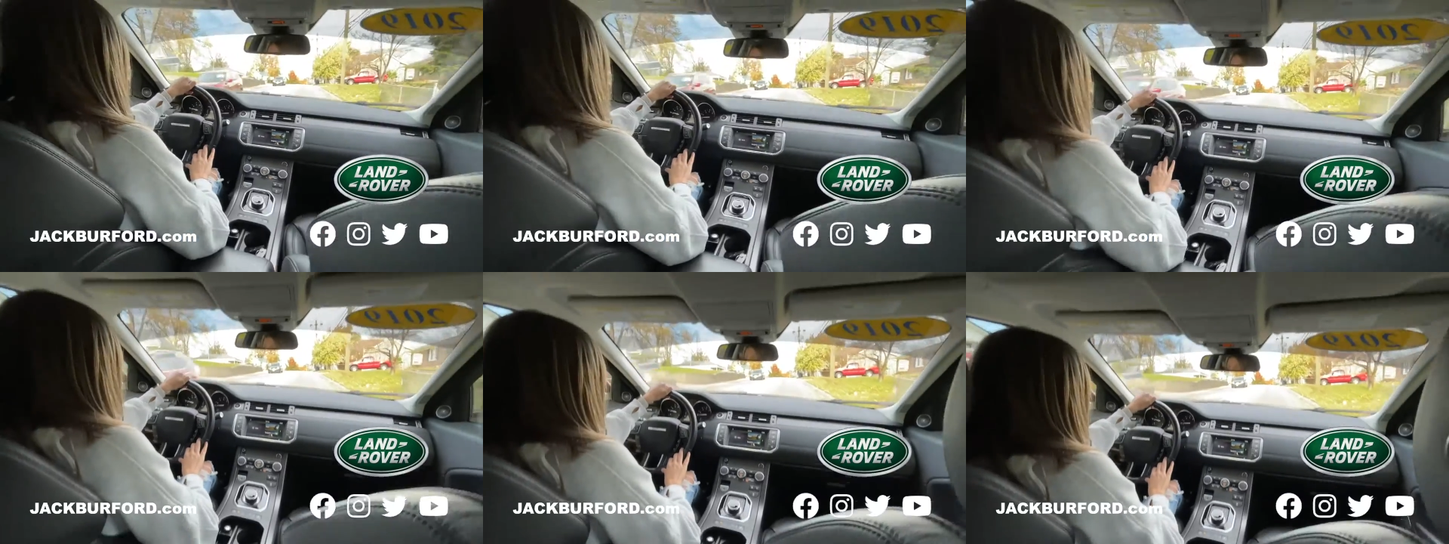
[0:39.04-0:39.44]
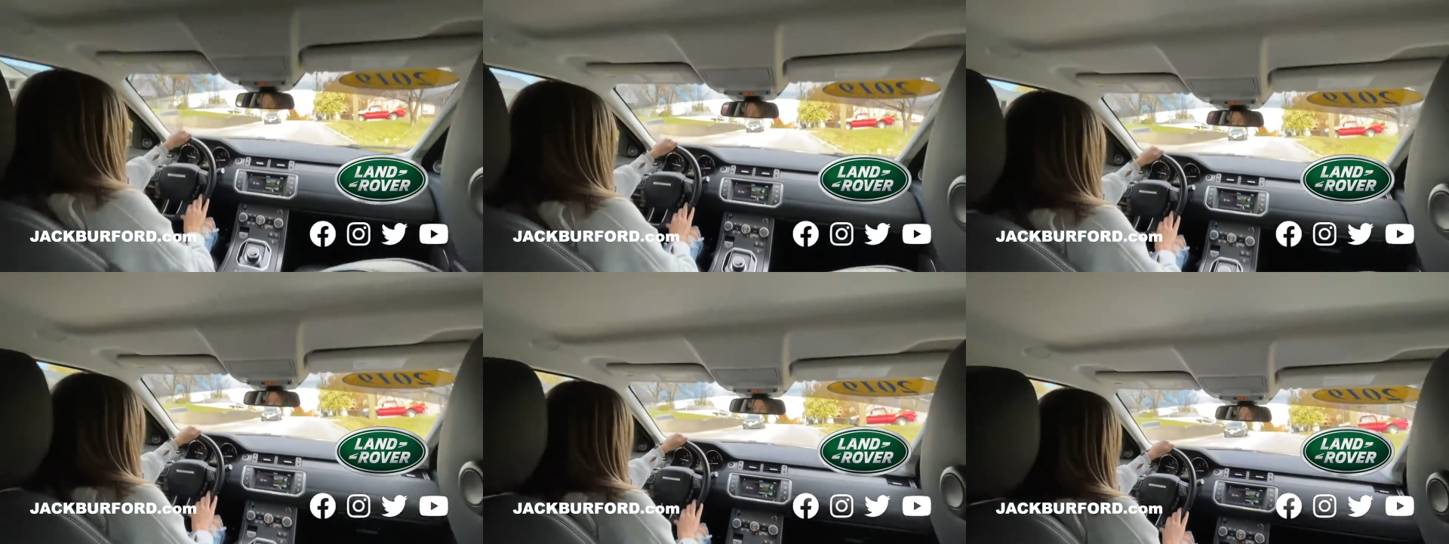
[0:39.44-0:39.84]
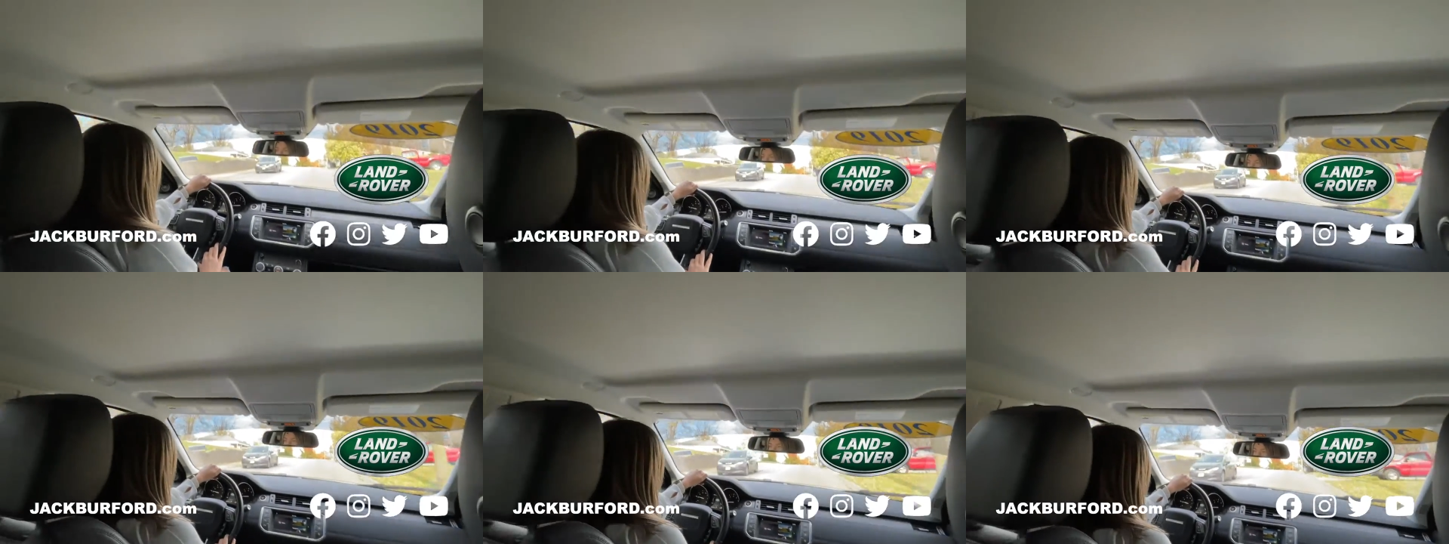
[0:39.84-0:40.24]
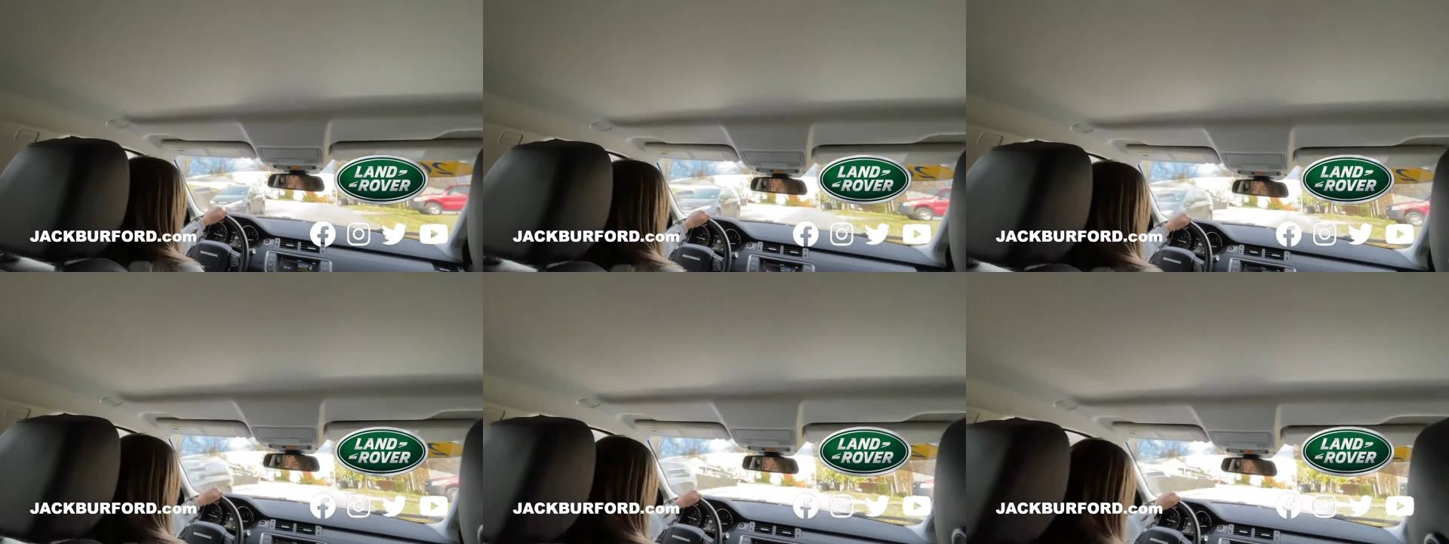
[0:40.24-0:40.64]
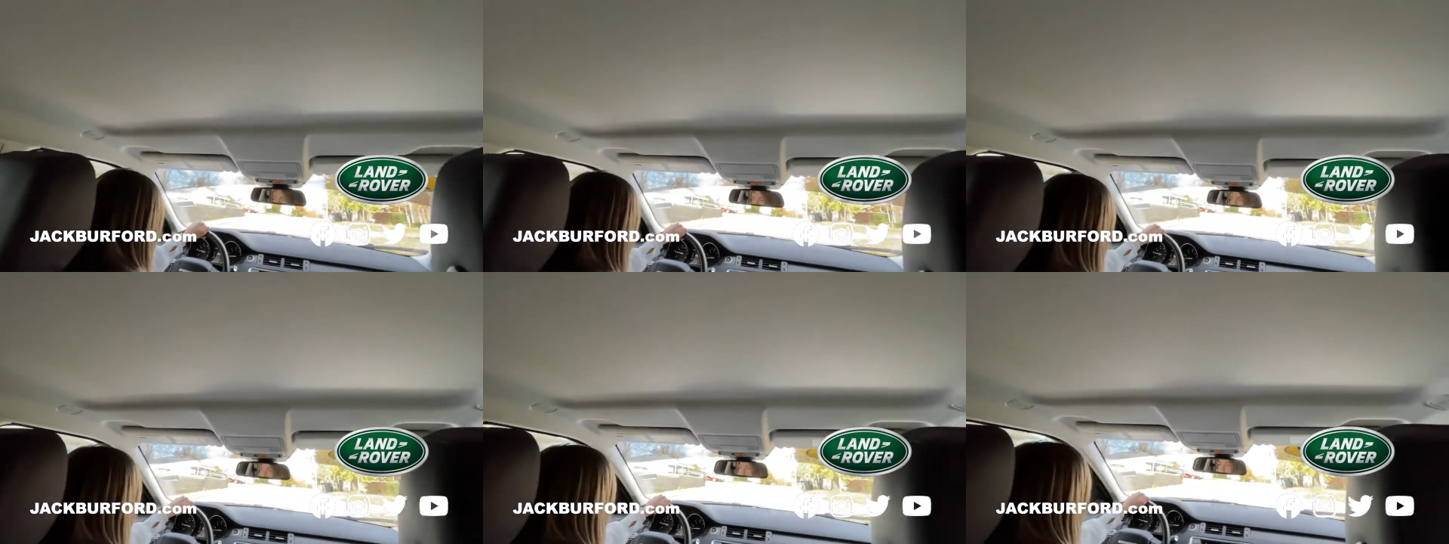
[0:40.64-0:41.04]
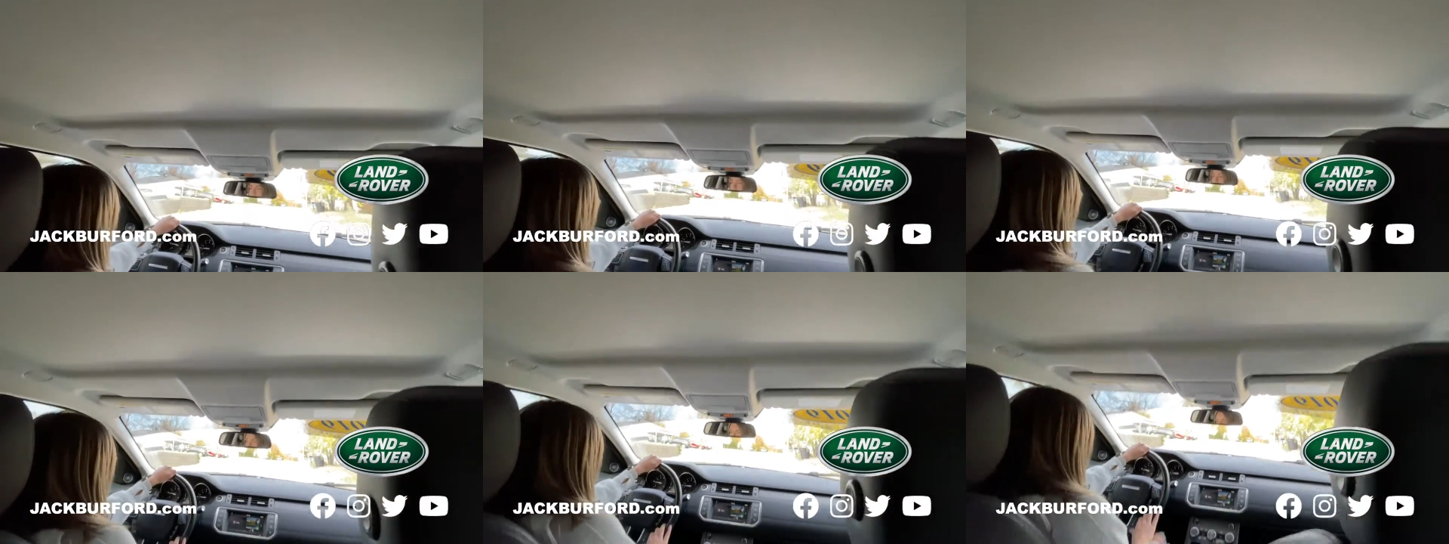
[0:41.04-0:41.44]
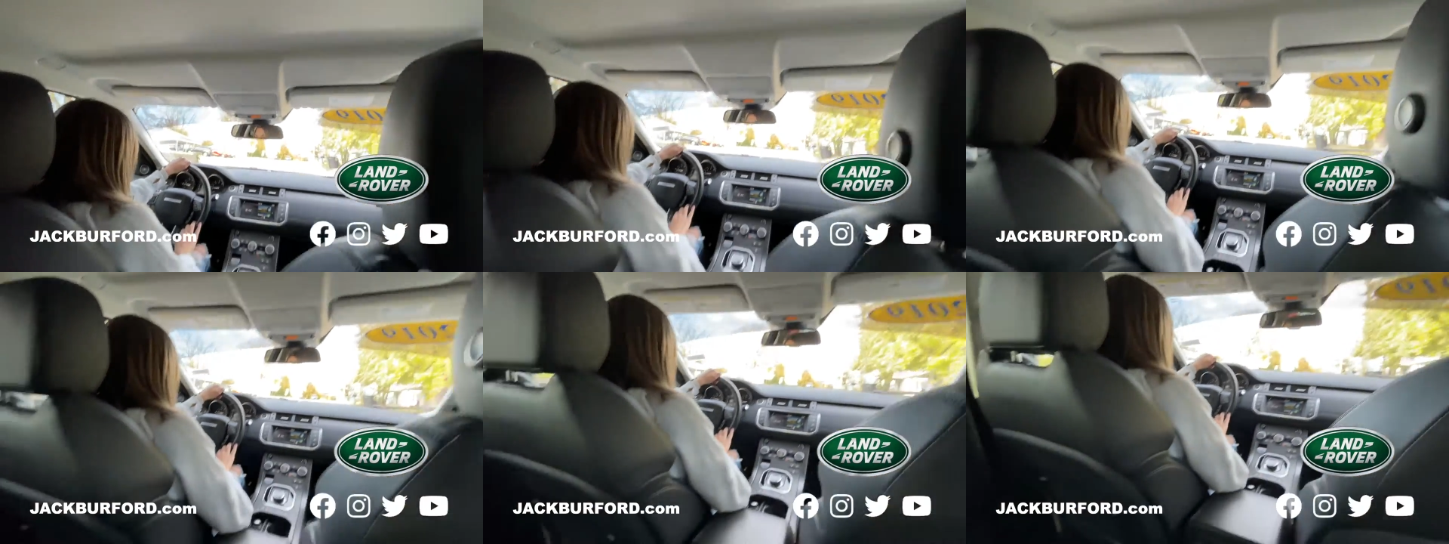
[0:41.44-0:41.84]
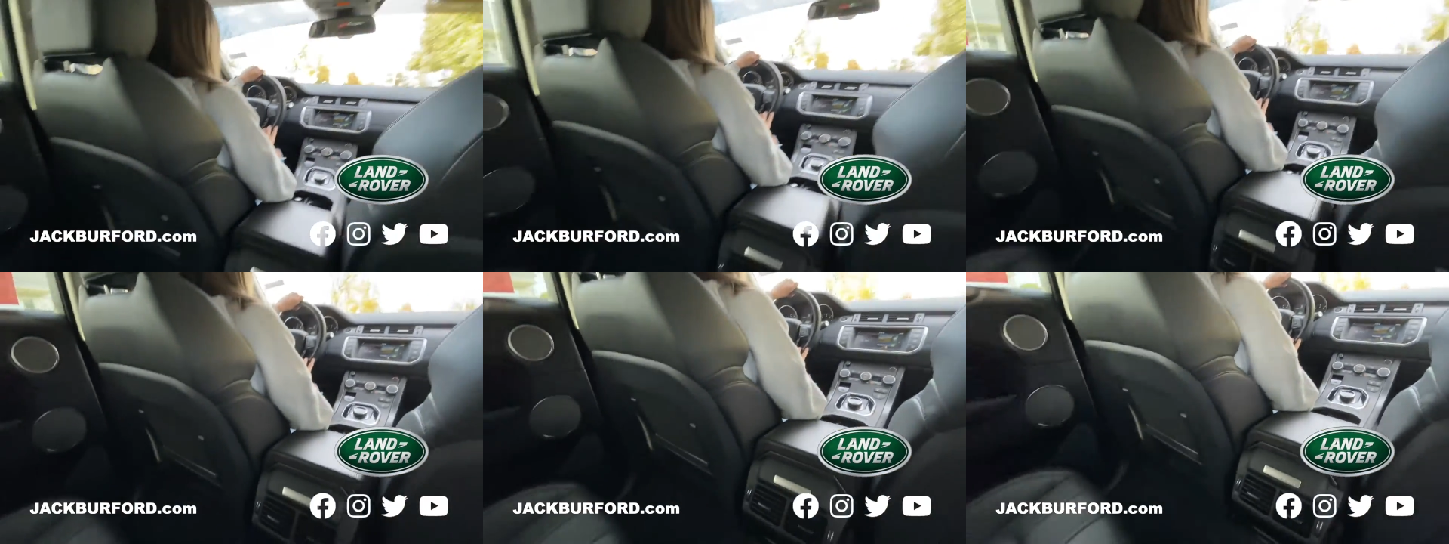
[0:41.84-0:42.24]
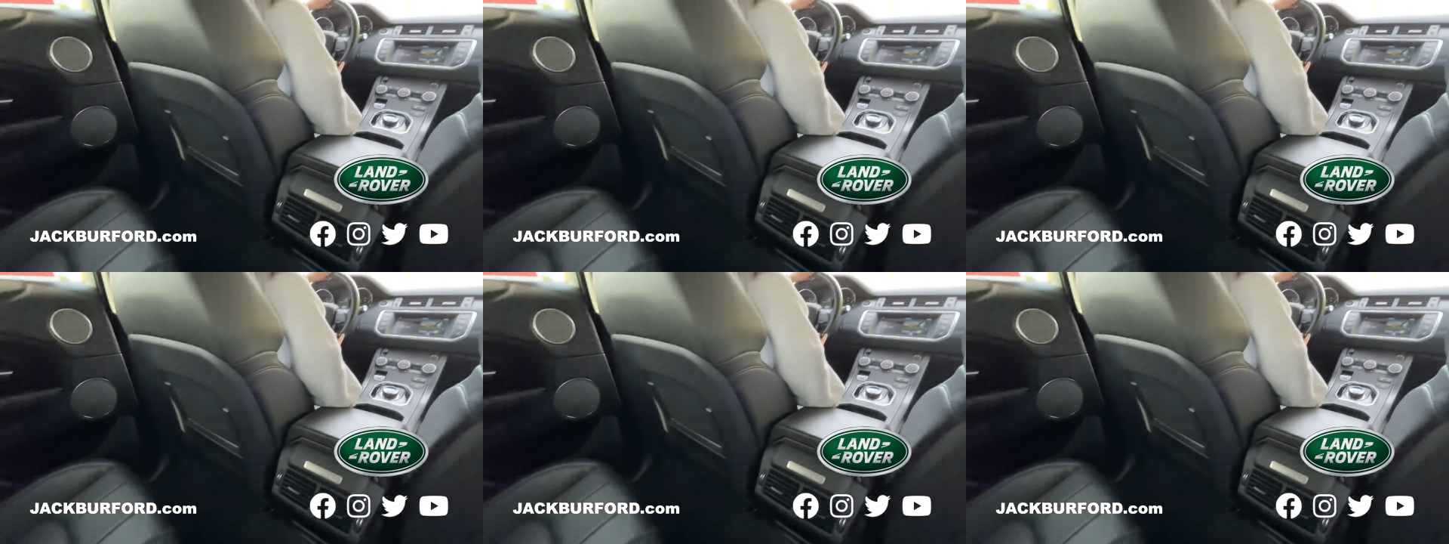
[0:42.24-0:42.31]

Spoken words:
(no speaker visible)